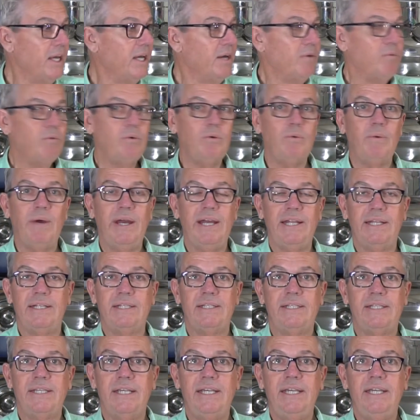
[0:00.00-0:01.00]
we'll wait
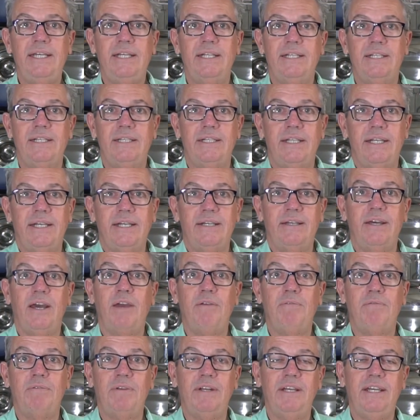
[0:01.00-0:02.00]
and see, and
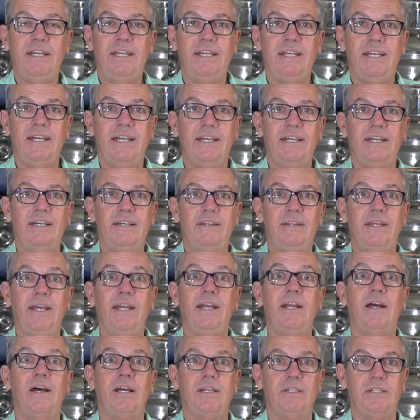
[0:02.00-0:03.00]
hopefully
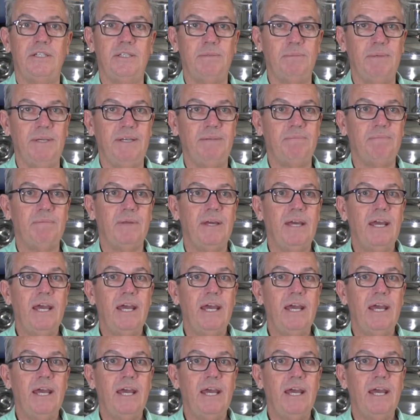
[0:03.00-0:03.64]
they're nice to me.